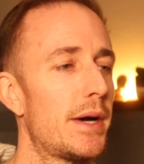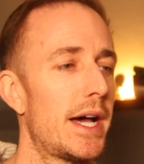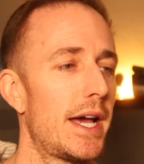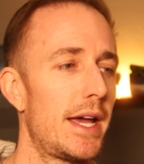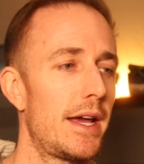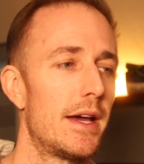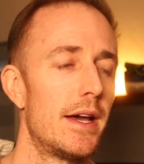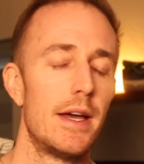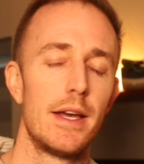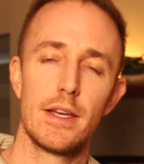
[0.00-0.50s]

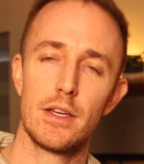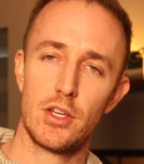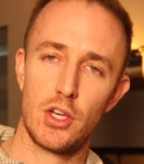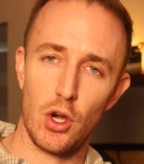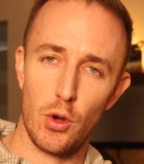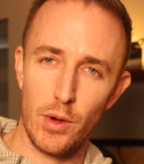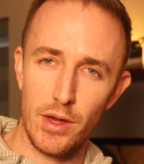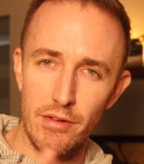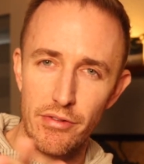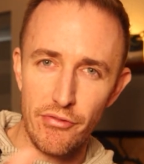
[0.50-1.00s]
by
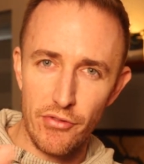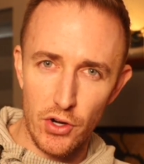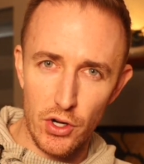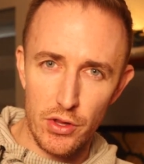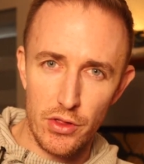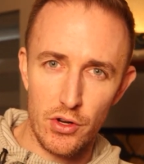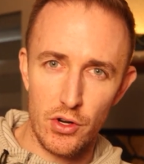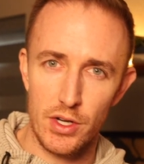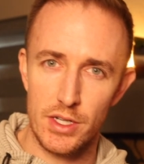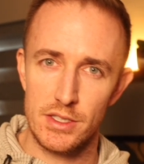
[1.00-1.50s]
going
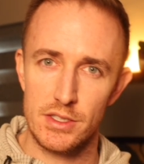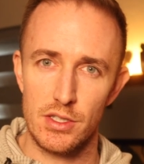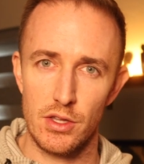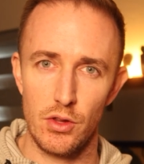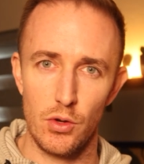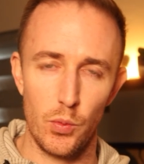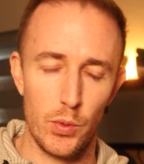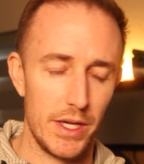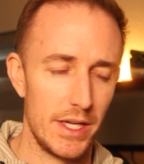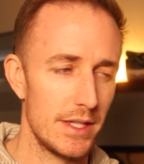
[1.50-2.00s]
further into
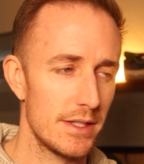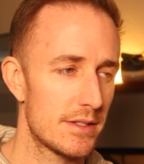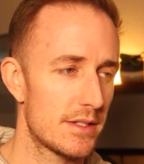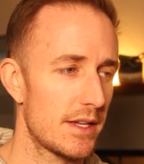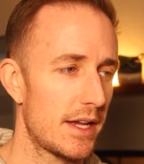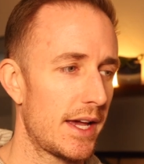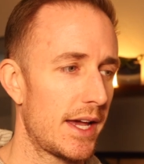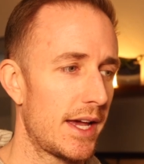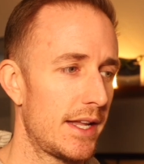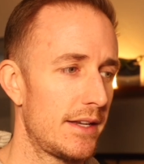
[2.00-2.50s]
the weeds
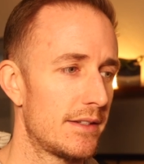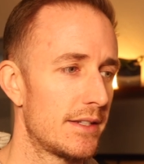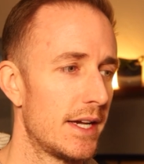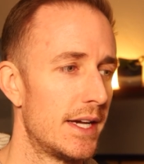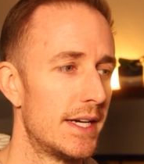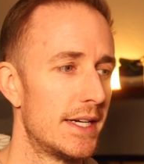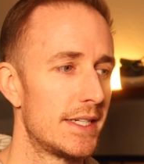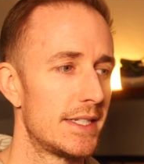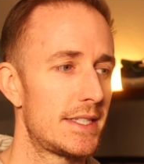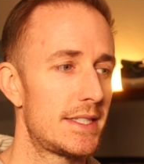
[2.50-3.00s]
and
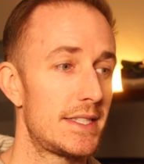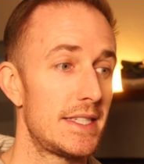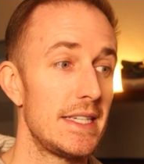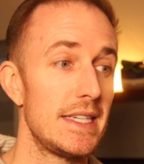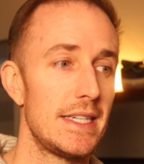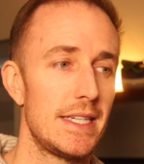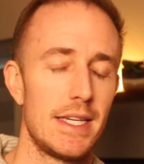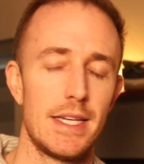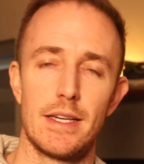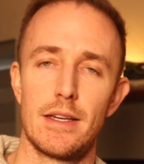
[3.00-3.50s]

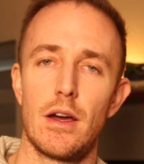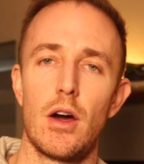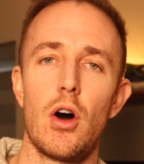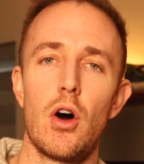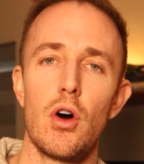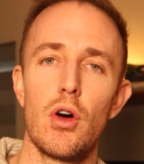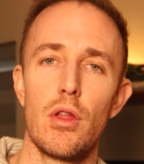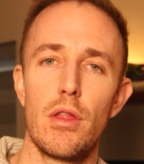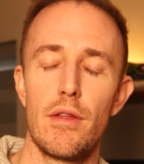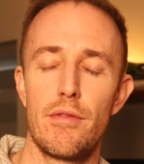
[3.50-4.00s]
seeing
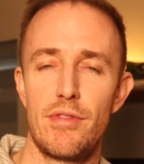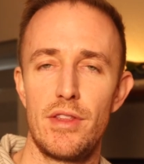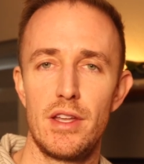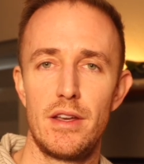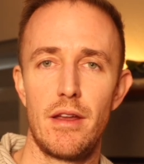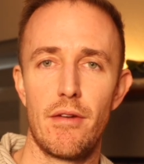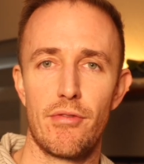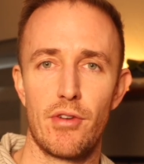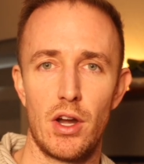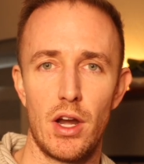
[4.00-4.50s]
all of the
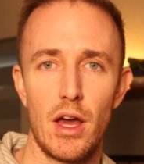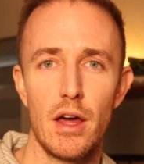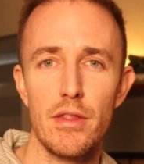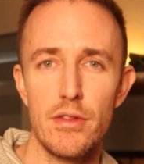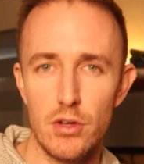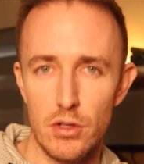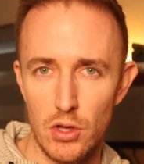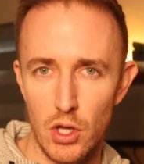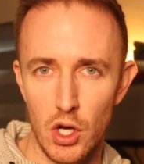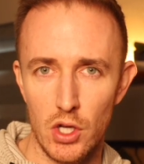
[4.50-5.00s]
different
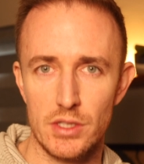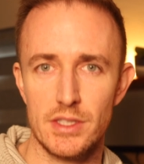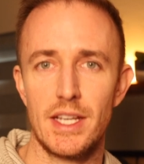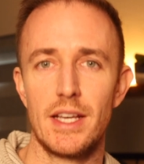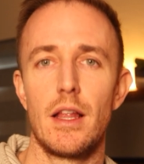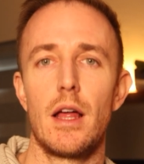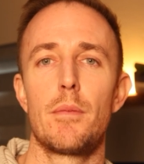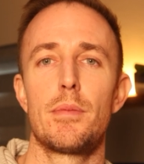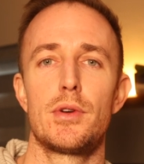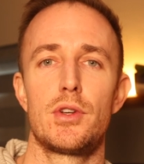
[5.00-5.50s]
other long tail
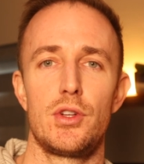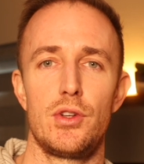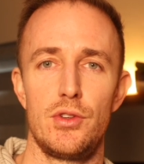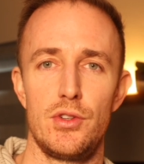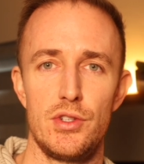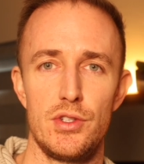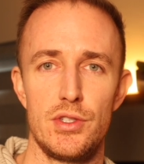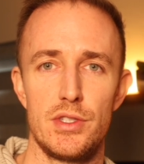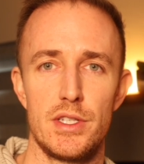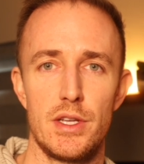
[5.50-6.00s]

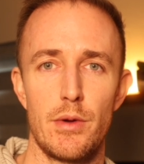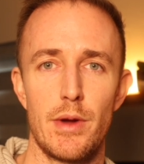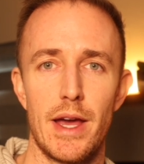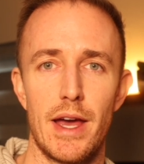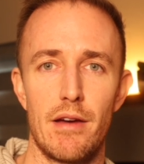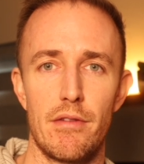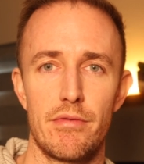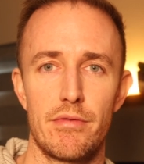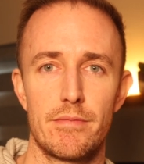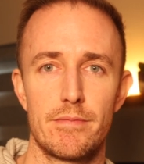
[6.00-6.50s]
opportunities you have.